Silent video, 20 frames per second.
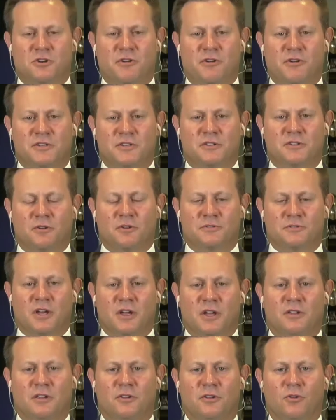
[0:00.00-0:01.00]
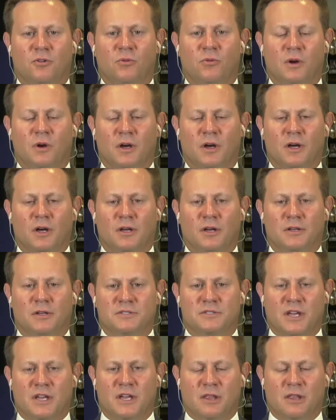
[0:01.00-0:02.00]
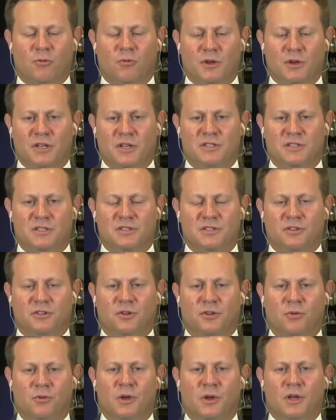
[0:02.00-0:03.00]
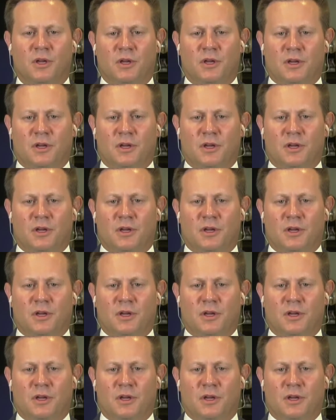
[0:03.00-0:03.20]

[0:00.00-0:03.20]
Resko's got to do exactly what he needs to do.